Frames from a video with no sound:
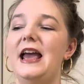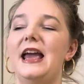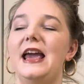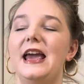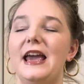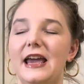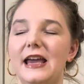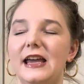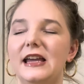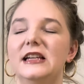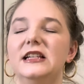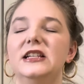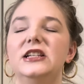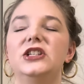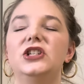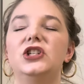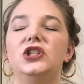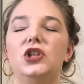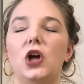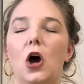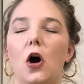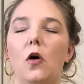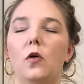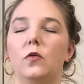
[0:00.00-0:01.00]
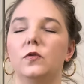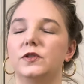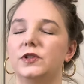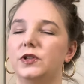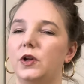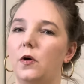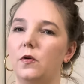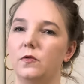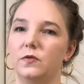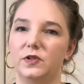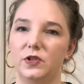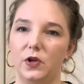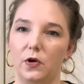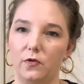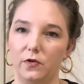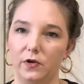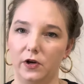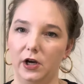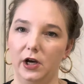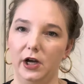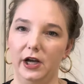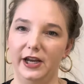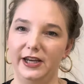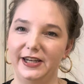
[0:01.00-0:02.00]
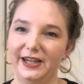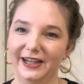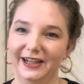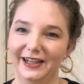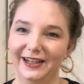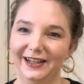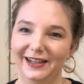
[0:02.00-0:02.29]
It is so, so, so good.